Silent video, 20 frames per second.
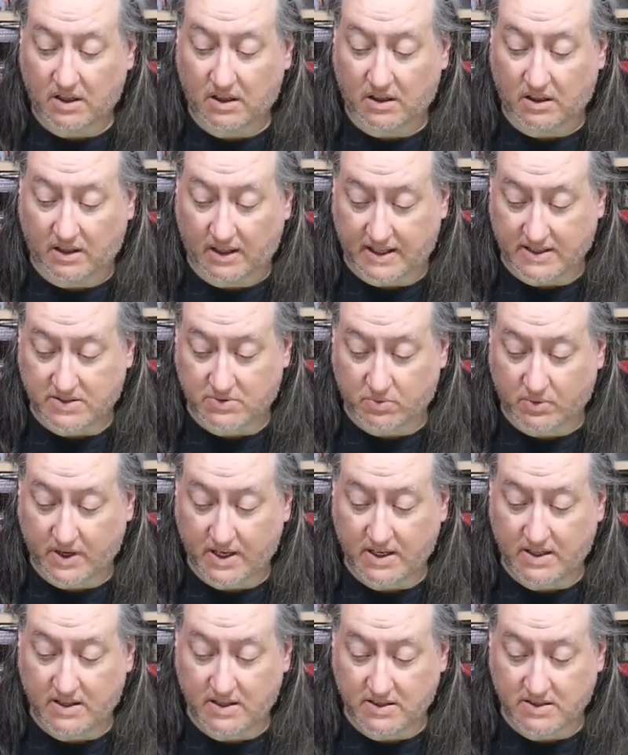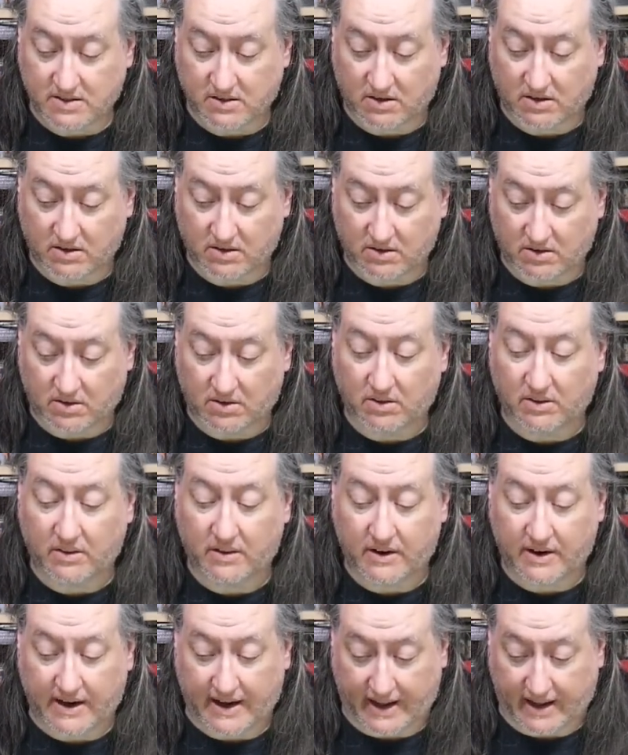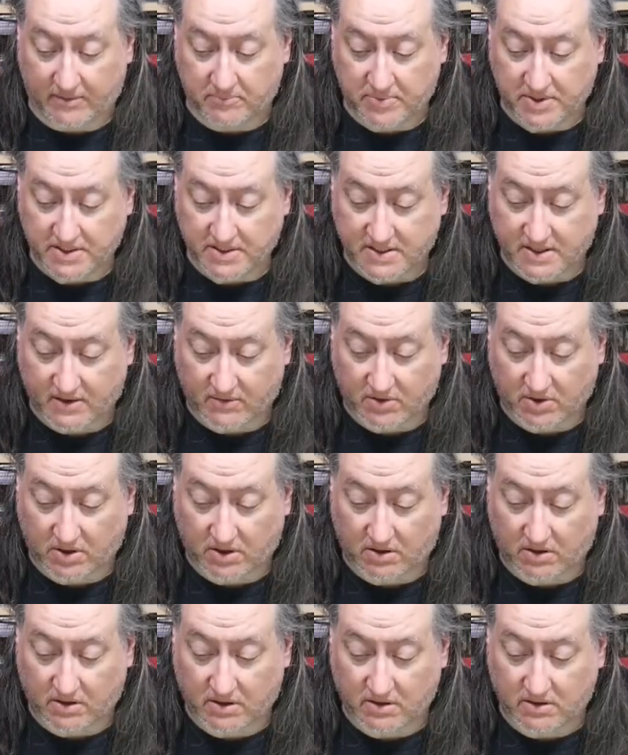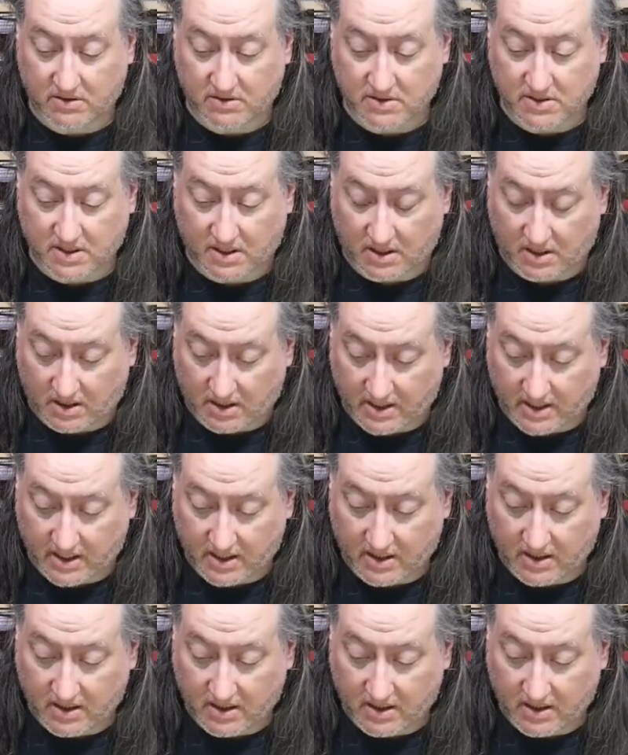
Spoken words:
Let's read this article. There have been several articles on it.